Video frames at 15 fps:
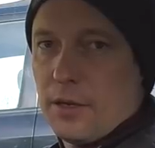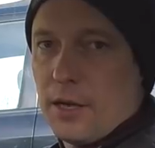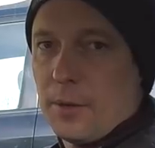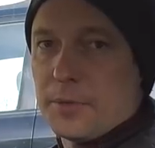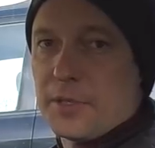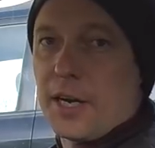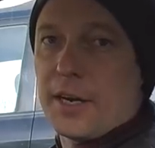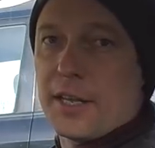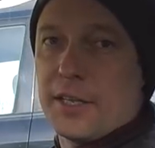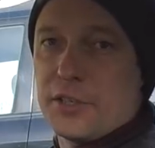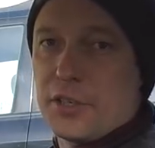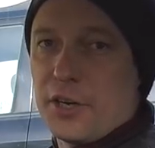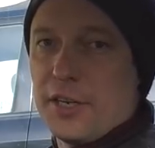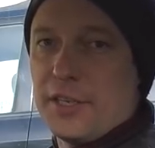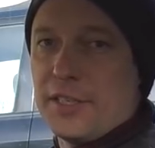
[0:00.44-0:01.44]
I'm starting a
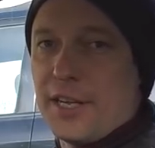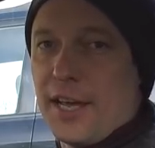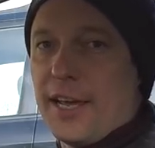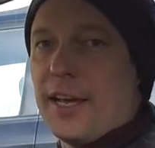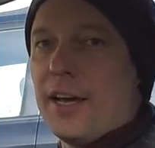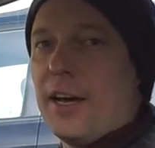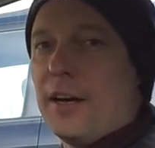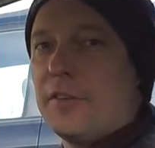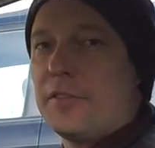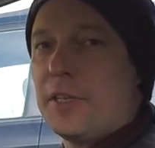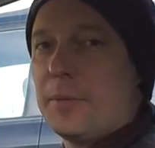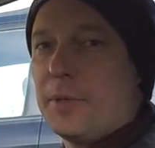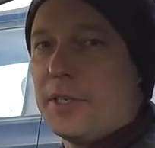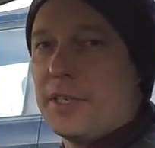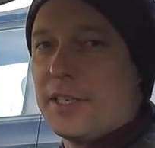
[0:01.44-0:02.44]
journey today of
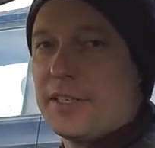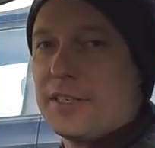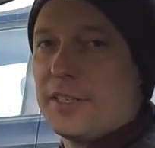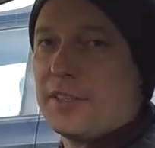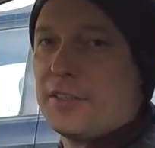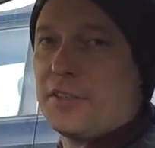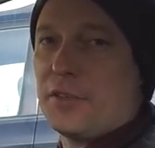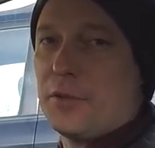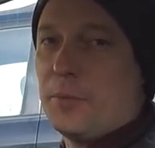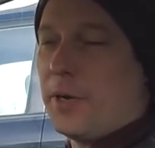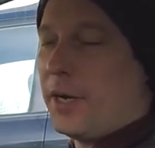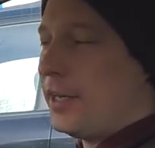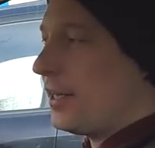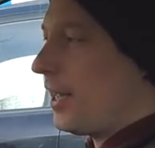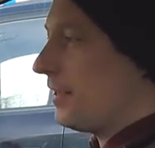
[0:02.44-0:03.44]
similar distance to
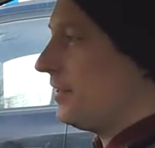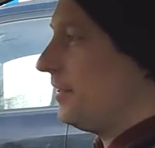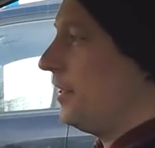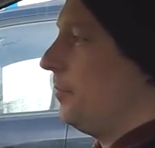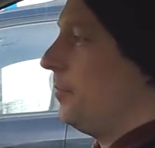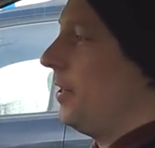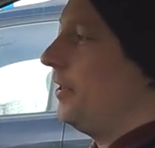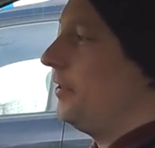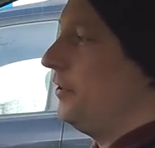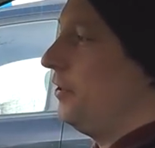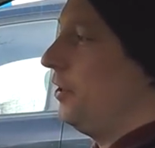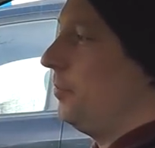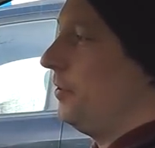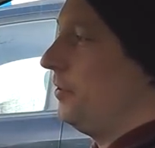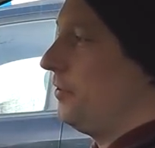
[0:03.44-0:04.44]
my Castletownbere to
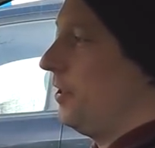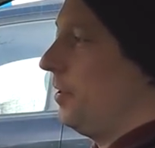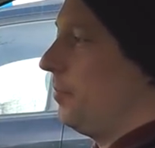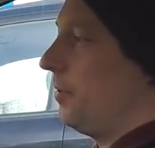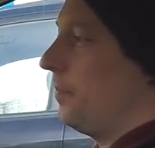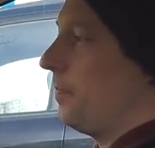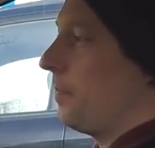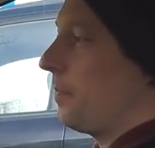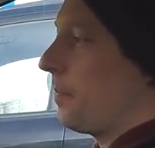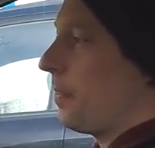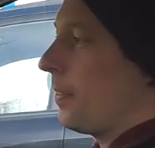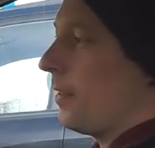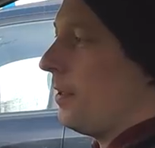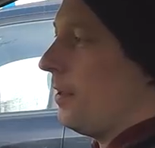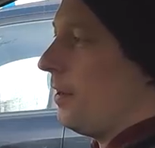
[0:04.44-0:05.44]
Dublin trip.
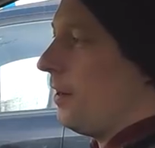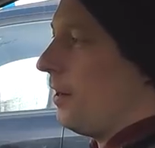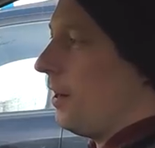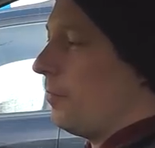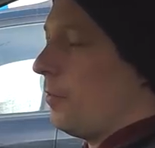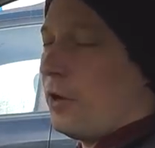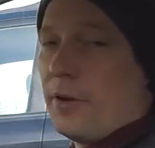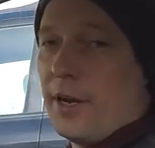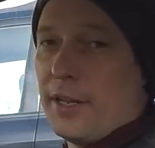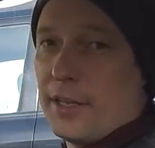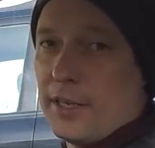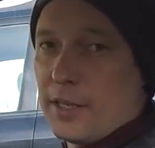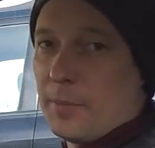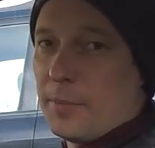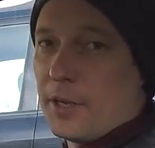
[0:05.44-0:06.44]
I'm already
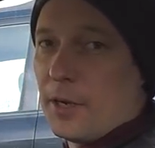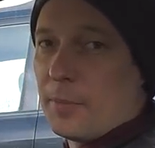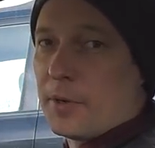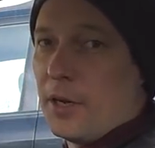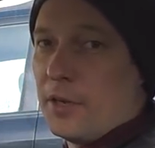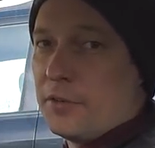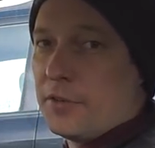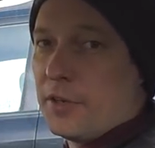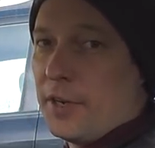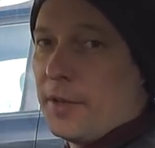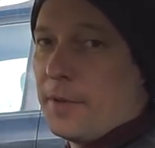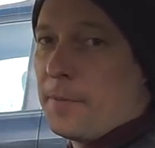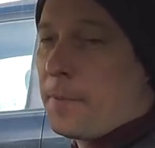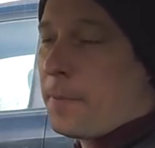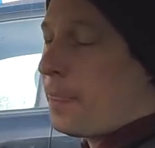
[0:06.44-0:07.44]
a little bit up
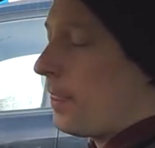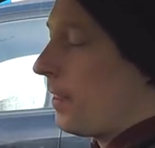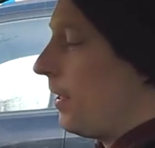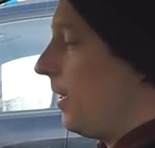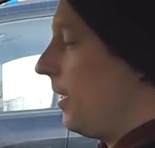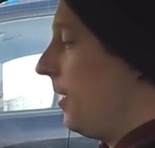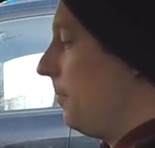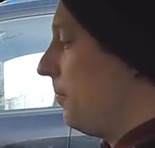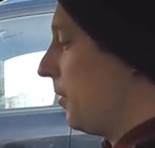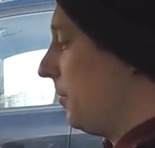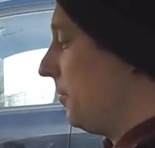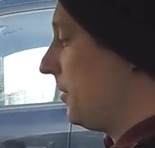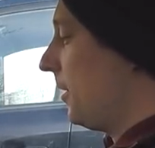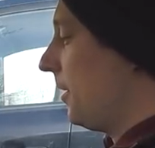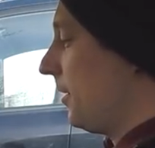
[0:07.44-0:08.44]
country, um, but
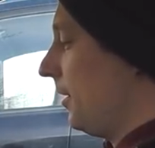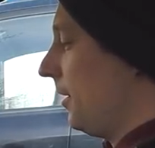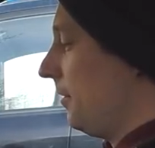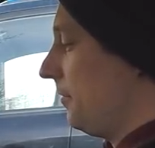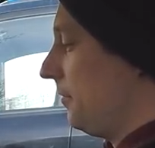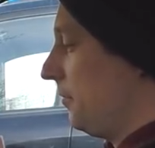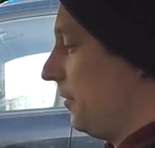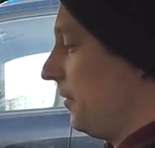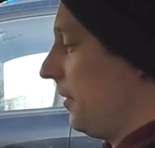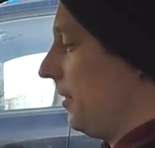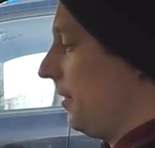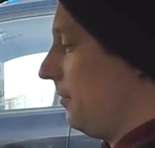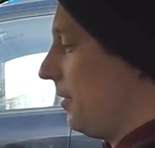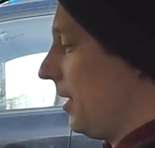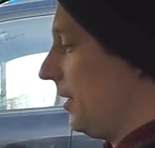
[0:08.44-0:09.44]
I'm starting off with
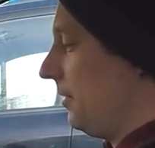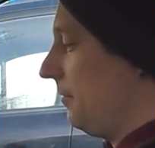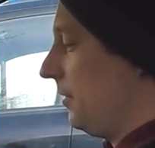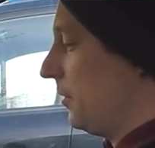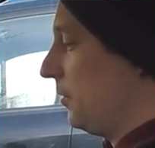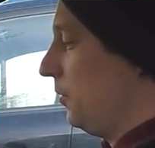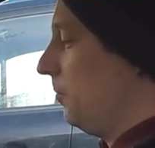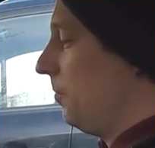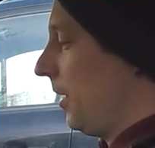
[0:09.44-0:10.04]
a relatively cool